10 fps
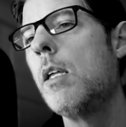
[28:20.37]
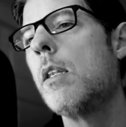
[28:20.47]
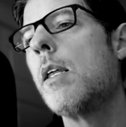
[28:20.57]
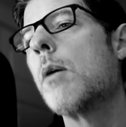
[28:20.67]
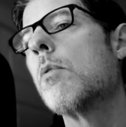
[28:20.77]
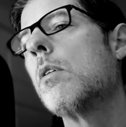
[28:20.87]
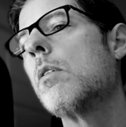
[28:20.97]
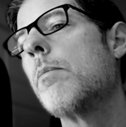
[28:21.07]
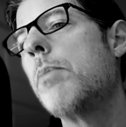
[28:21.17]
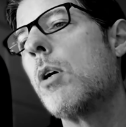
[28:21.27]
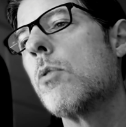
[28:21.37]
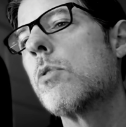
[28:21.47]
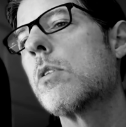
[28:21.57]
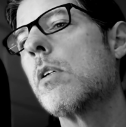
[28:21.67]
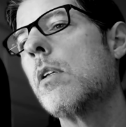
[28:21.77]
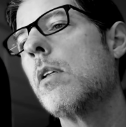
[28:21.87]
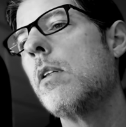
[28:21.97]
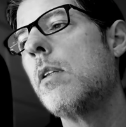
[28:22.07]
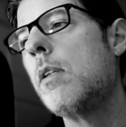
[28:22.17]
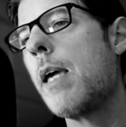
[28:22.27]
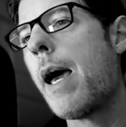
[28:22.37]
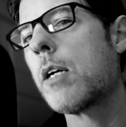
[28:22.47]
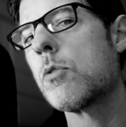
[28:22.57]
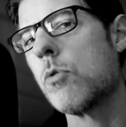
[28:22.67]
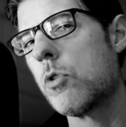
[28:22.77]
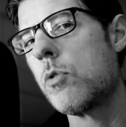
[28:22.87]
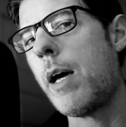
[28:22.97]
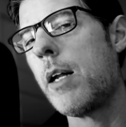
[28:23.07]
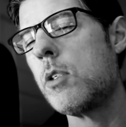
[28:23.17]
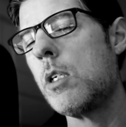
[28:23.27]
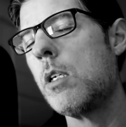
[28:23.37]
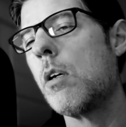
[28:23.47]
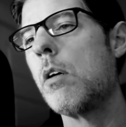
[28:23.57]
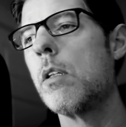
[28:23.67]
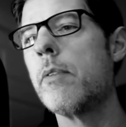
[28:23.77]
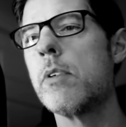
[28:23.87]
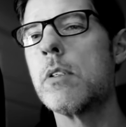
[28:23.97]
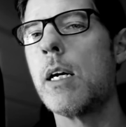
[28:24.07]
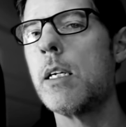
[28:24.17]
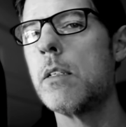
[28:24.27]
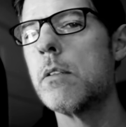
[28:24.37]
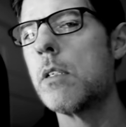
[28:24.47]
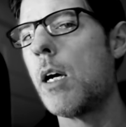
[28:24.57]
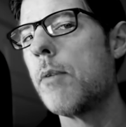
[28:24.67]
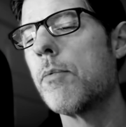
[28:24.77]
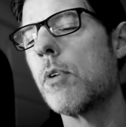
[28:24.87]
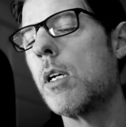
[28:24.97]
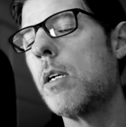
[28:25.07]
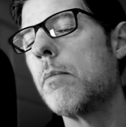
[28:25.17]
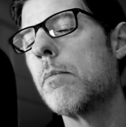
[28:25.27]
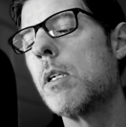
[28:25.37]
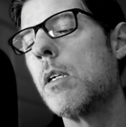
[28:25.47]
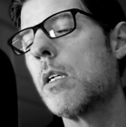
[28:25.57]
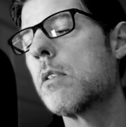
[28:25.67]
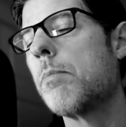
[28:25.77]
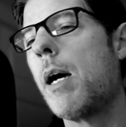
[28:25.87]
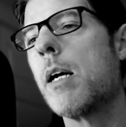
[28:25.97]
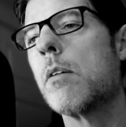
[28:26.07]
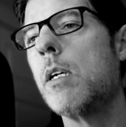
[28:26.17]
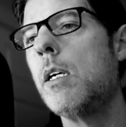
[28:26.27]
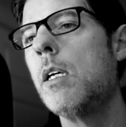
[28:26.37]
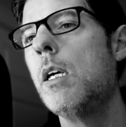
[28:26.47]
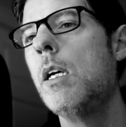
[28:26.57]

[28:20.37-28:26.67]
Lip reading: they will post the actual strategy, all of the settings, time frame, expiry,